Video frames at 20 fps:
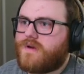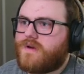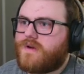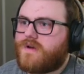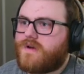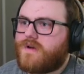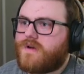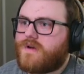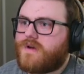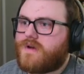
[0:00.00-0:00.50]

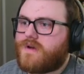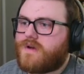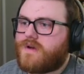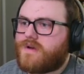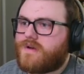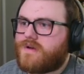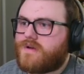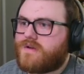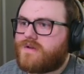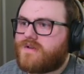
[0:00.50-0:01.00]
Uh,
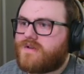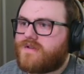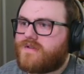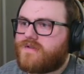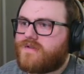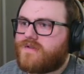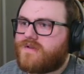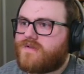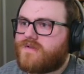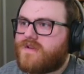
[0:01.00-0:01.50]
doesn't
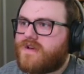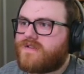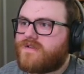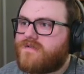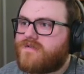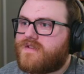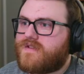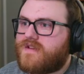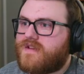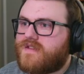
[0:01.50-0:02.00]
look like
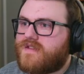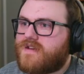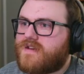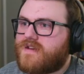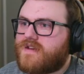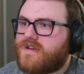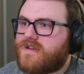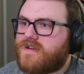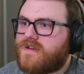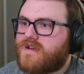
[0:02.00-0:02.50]
there's anything
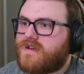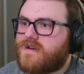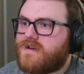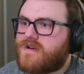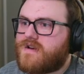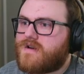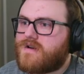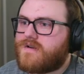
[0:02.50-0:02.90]
in here.